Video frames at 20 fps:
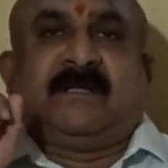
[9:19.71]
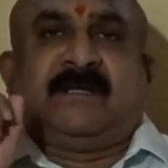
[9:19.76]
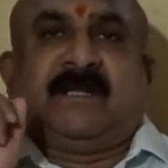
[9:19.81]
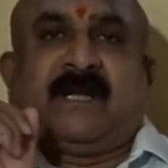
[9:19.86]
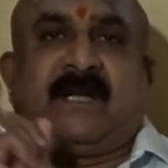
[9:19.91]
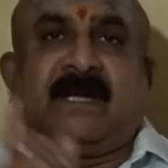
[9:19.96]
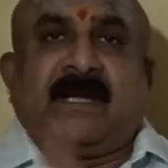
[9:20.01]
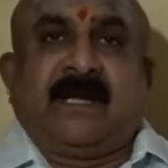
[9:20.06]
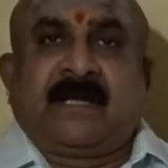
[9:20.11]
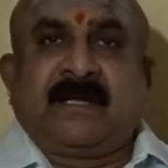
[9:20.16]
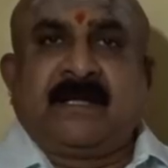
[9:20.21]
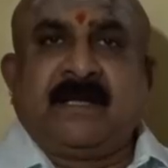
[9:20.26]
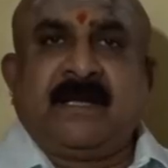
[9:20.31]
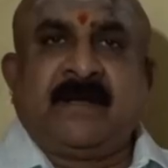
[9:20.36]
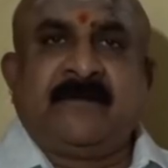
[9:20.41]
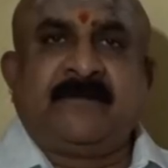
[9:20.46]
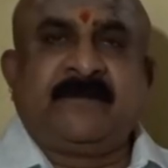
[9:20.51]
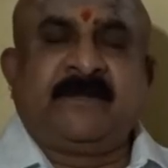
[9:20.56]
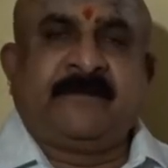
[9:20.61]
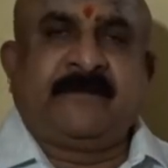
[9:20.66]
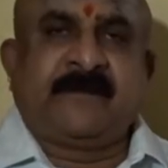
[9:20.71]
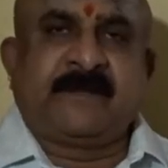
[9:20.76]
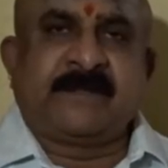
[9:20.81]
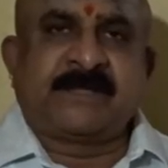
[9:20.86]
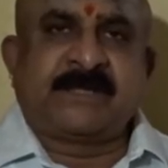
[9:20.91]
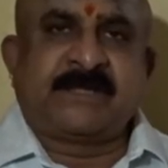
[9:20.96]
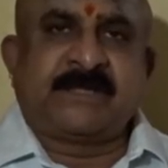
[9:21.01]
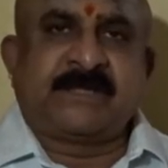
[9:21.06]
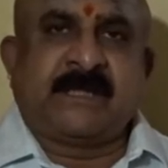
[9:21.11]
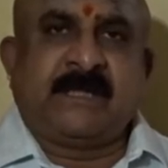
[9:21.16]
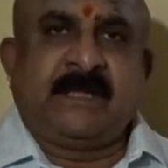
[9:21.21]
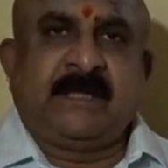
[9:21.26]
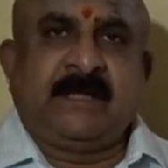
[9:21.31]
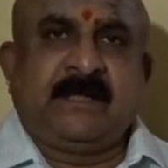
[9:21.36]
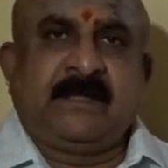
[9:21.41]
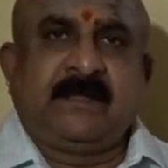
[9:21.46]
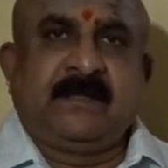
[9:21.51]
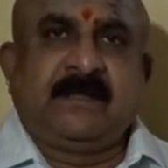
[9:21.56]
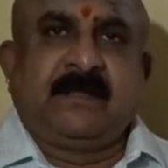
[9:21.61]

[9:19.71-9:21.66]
the lagna of the first child,